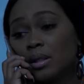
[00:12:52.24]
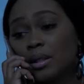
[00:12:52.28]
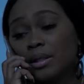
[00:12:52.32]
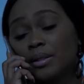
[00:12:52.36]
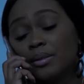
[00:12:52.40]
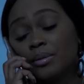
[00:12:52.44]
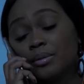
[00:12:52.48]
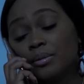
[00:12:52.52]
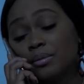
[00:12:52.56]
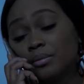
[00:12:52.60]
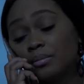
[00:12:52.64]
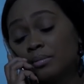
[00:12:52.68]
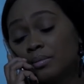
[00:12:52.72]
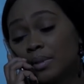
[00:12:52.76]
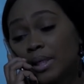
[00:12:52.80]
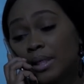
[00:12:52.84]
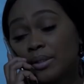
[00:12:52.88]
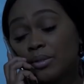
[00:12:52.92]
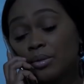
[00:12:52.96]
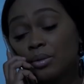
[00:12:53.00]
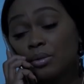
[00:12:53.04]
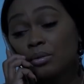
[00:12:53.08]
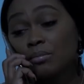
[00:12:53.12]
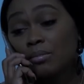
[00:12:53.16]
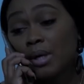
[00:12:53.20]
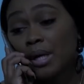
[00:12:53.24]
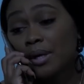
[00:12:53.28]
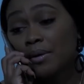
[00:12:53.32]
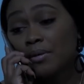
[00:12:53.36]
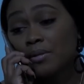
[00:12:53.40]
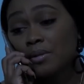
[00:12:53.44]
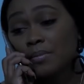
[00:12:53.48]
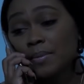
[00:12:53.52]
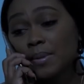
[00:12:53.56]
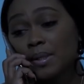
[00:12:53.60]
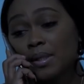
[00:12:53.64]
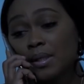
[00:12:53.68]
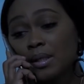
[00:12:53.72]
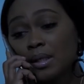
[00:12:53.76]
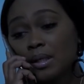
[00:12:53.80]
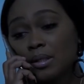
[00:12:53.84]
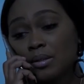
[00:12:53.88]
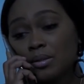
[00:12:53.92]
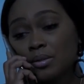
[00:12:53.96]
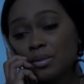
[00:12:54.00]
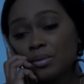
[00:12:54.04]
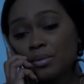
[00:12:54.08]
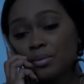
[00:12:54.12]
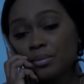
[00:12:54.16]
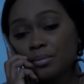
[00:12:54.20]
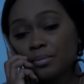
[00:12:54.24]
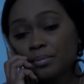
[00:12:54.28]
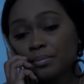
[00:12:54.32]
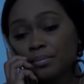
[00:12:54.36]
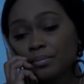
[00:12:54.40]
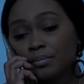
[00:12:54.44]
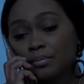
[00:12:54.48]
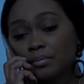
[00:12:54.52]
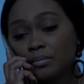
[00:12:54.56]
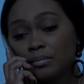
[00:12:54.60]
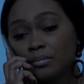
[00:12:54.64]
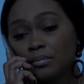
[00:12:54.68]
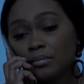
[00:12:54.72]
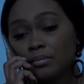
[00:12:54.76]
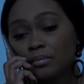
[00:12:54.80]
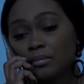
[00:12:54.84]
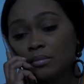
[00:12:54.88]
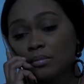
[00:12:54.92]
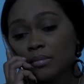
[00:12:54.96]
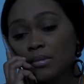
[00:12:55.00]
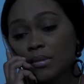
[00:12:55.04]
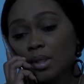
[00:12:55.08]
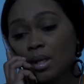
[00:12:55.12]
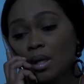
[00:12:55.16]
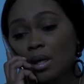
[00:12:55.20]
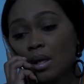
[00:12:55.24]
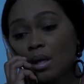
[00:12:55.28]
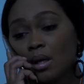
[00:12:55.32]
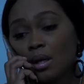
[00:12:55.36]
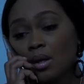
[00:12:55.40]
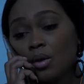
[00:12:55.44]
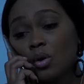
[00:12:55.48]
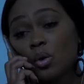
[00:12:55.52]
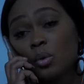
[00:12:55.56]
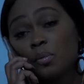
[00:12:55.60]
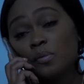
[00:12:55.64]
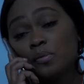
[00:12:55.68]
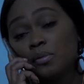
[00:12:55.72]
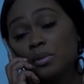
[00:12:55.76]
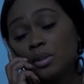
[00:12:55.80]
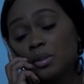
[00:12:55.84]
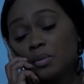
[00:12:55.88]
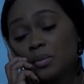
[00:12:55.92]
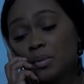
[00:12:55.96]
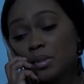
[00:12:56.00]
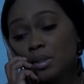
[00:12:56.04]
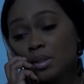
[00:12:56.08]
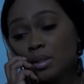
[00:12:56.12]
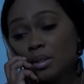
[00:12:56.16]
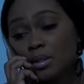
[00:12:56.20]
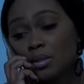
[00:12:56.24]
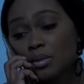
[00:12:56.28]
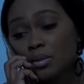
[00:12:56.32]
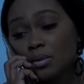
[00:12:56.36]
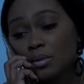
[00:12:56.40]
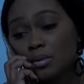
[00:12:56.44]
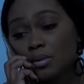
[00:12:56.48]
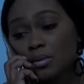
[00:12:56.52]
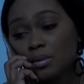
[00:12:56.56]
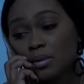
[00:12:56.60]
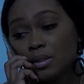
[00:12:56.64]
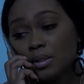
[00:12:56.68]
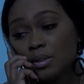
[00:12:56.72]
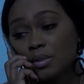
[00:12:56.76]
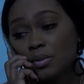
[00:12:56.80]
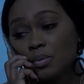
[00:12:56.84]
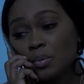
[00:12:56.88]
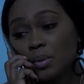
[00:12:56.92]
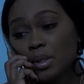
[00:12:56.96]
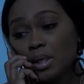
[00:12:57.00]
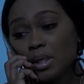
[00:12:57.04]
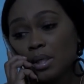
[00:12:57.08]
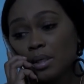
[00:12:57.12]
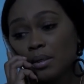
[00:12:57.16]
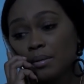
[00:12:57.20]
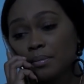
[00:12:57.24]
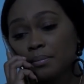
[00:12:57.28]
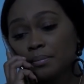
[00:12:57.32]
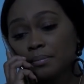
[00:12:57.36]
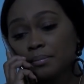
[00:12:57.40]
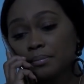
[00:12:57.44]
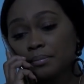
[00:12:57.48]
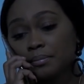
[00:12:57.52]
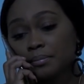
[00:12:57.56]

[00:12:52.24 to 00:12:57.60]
I know. I told my husband that too. Hopefully, we'll see a doctor this week.